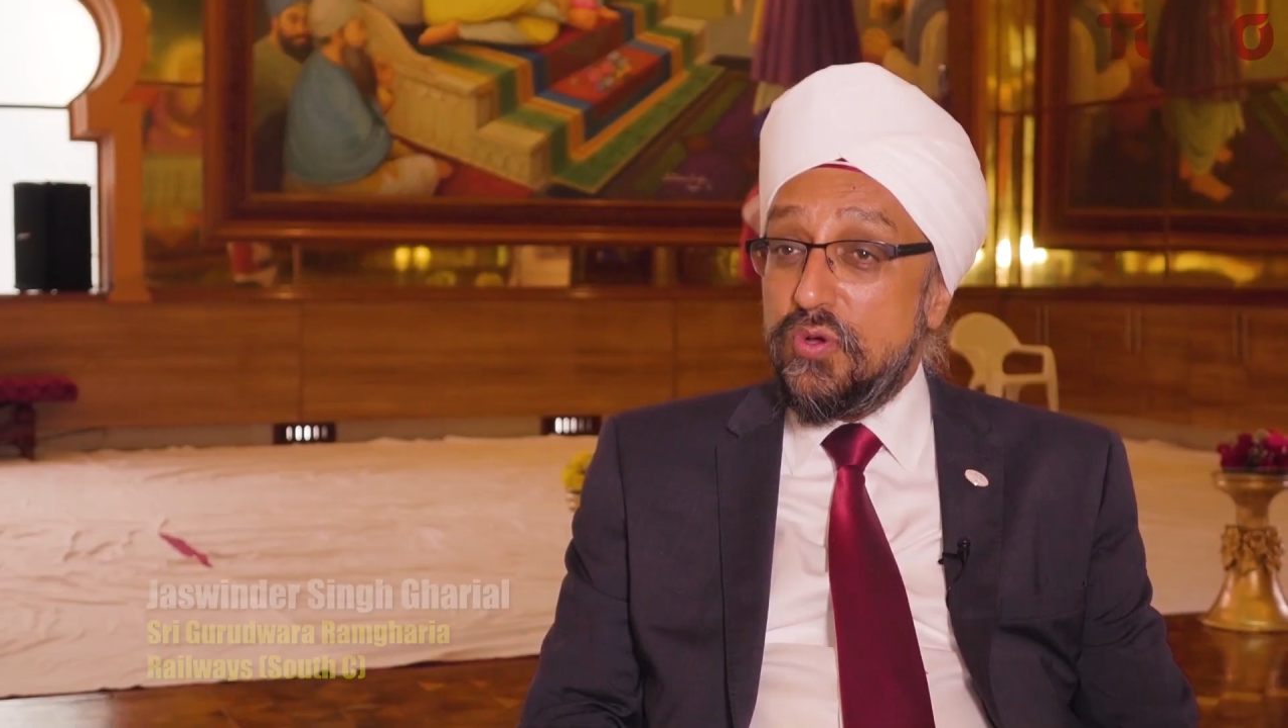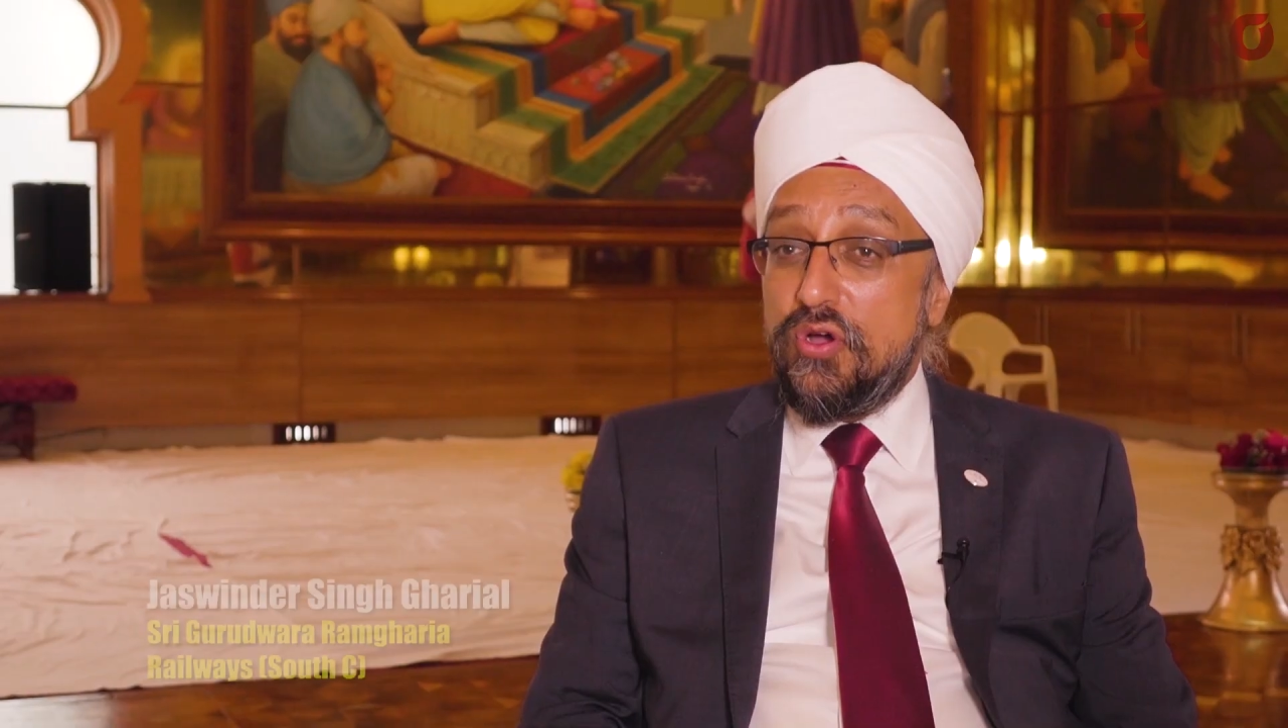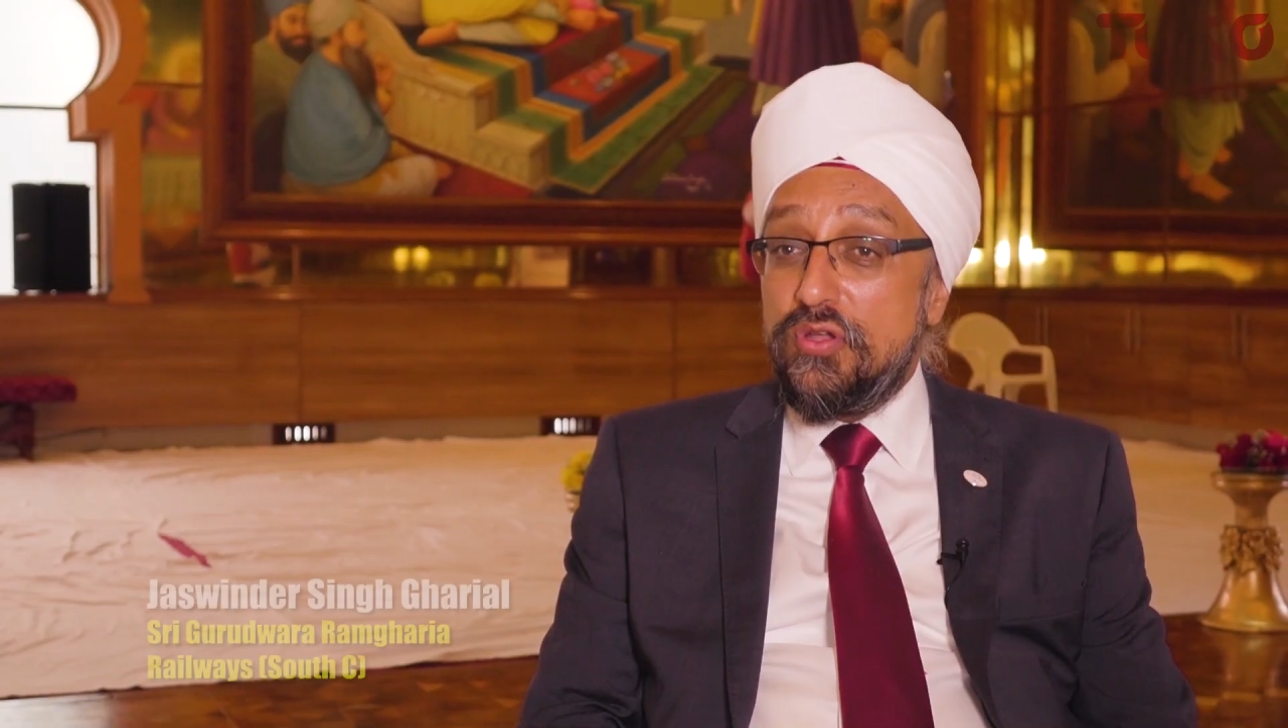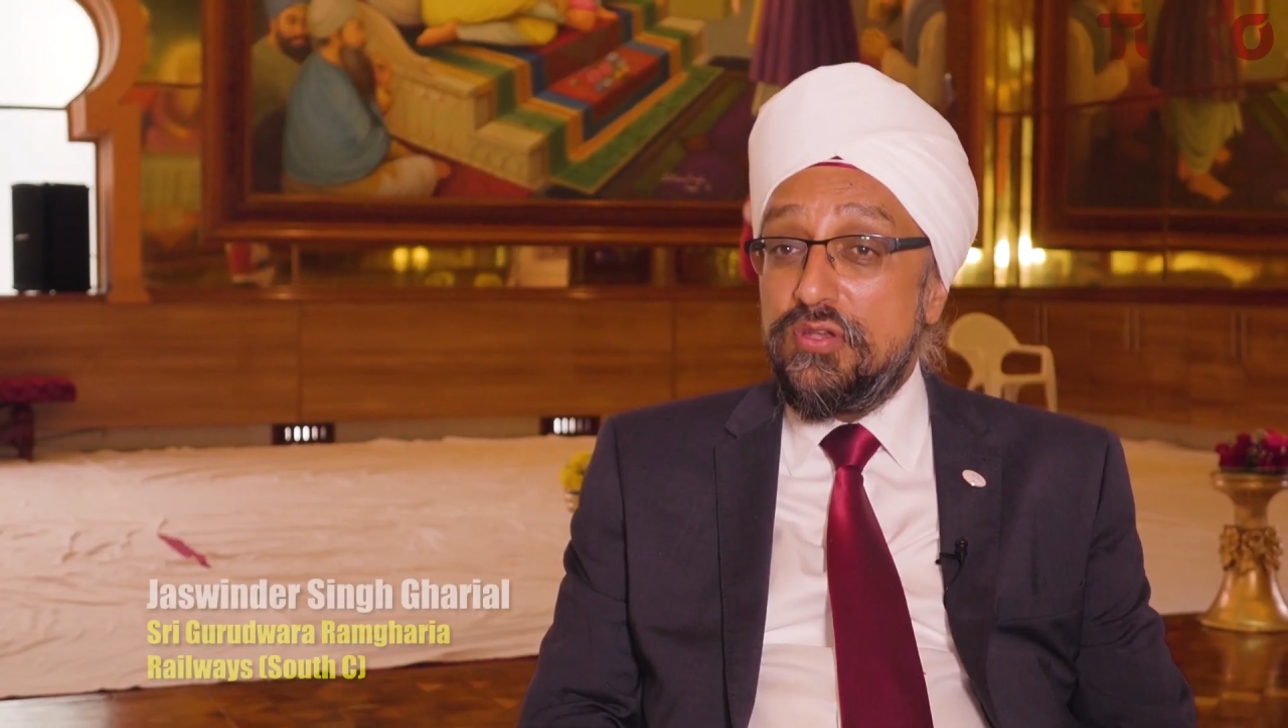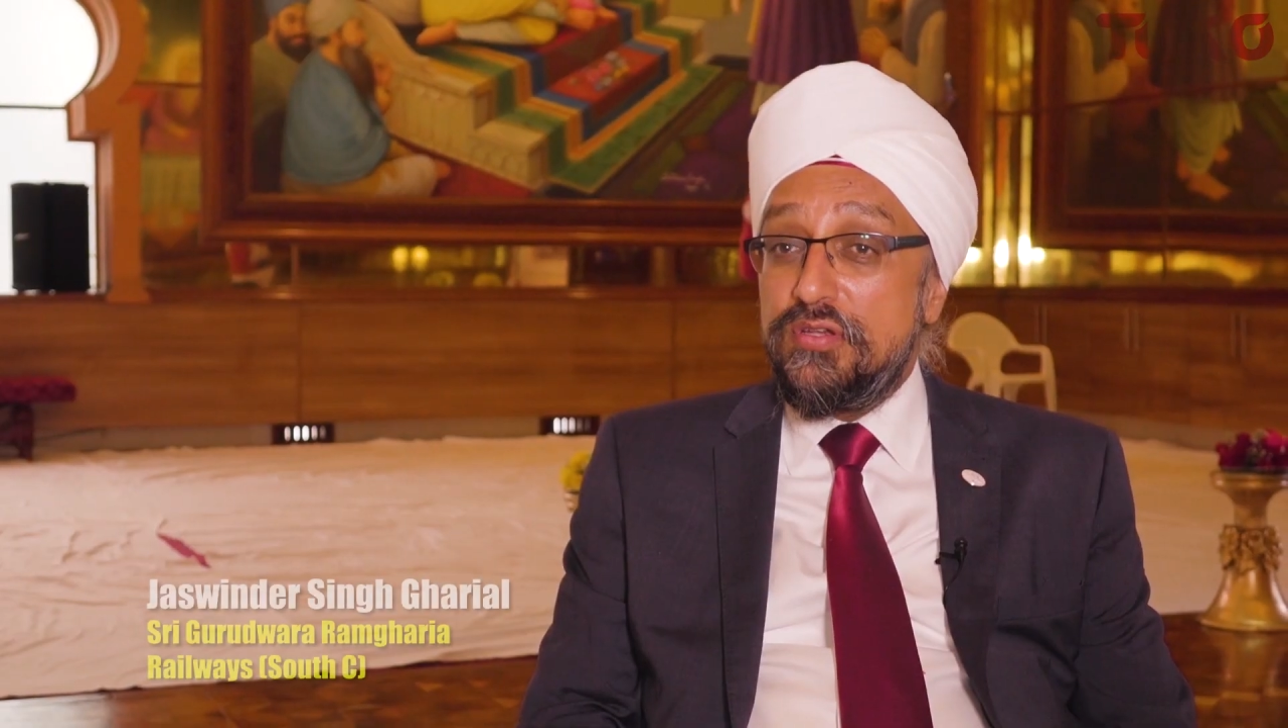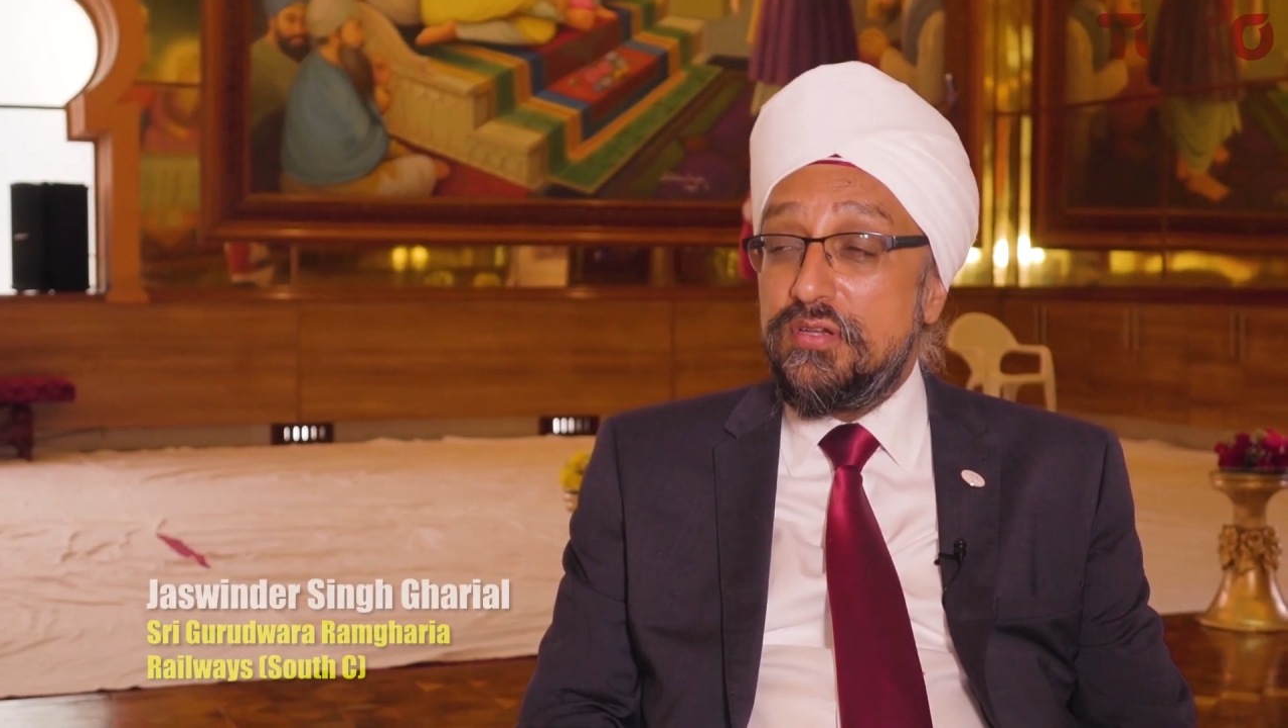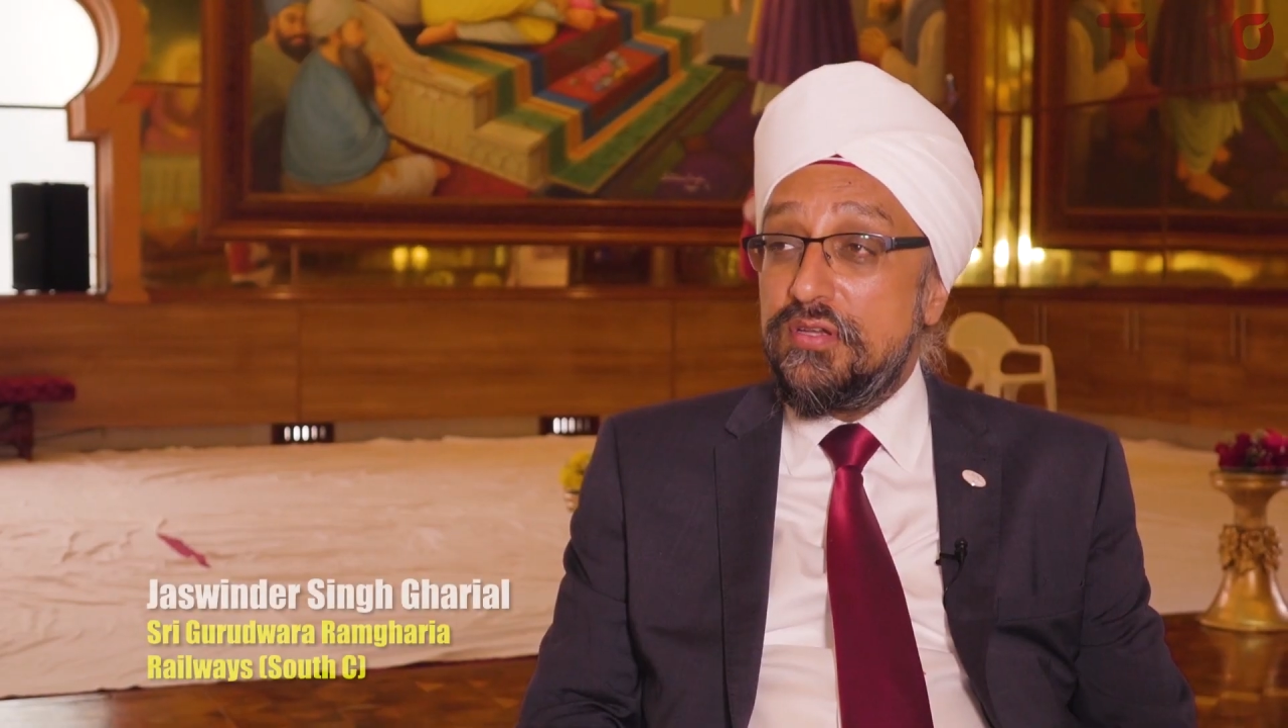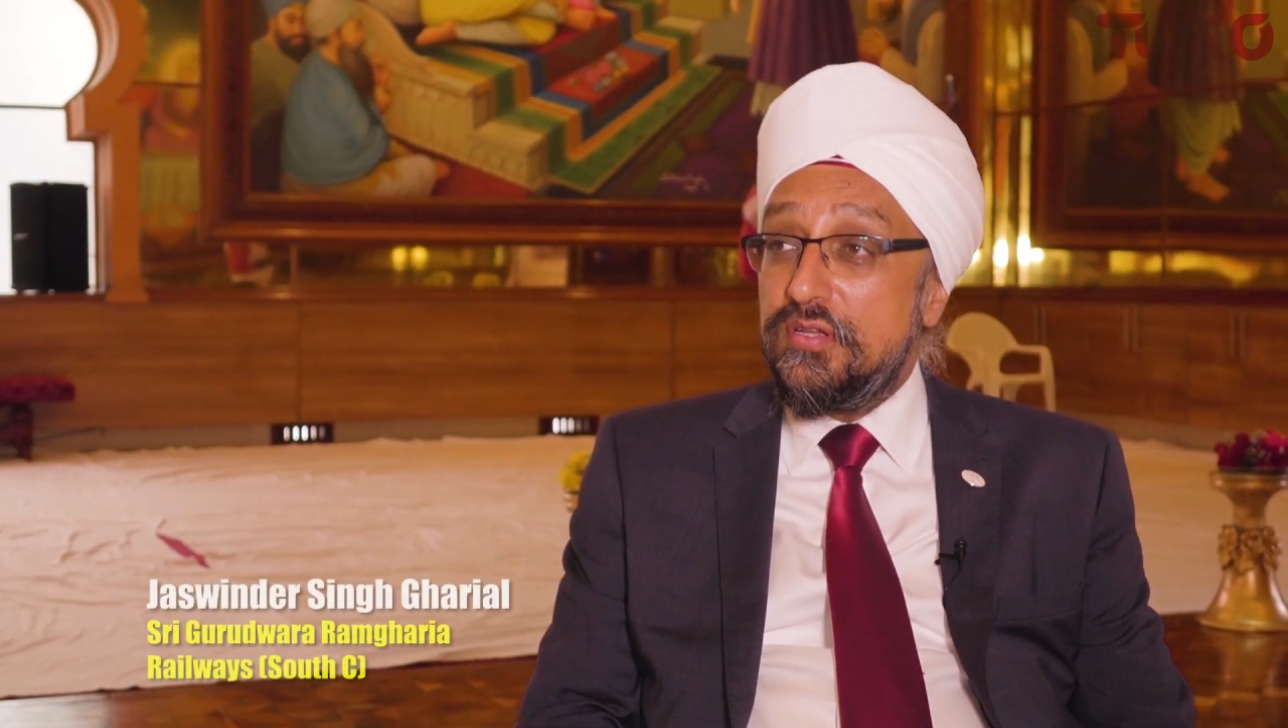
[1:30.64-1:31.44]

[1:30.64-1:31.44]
born